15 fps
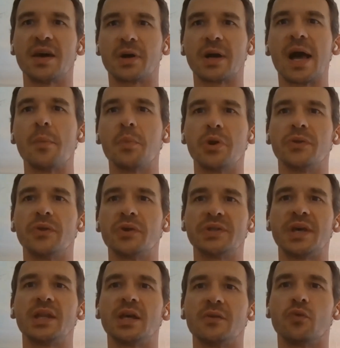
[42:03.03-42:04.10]
has to have a common
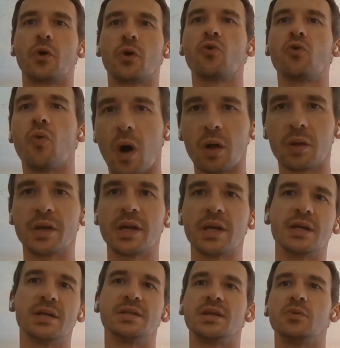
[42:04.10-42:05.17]
understanding of what
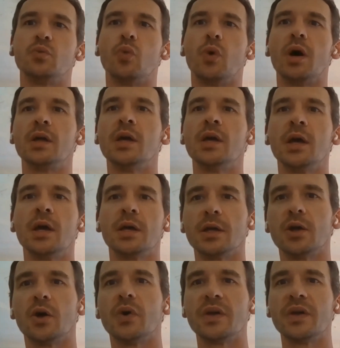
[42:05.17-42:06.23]
quality is and what,
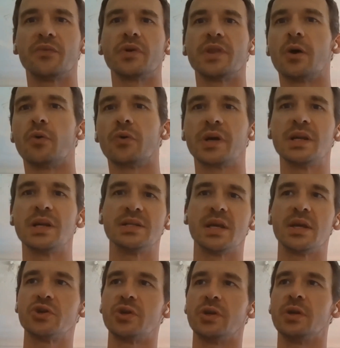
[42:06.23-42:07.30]
for that
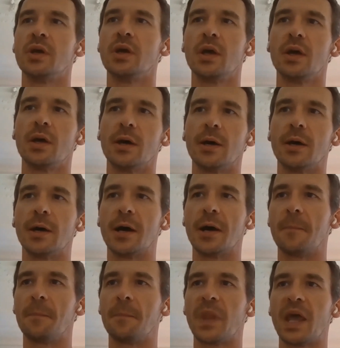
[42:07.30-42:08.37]
organization,
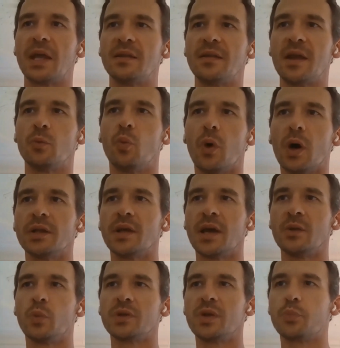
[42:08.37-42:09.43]
and what
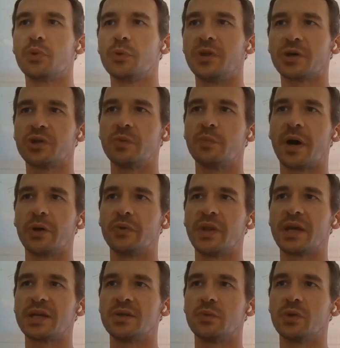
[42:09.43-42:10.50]
the production
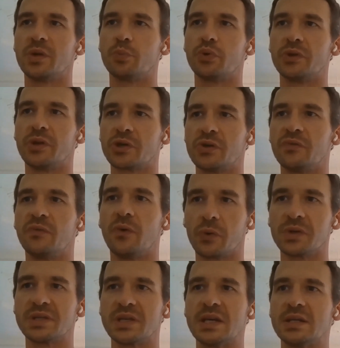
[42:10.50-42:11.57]
bottlenecks and what the production
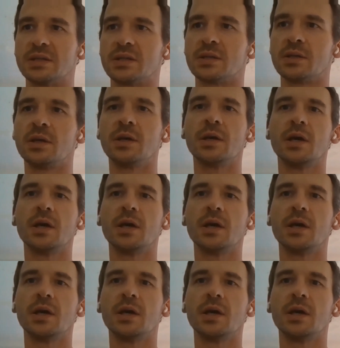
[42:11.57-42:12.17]
focus is.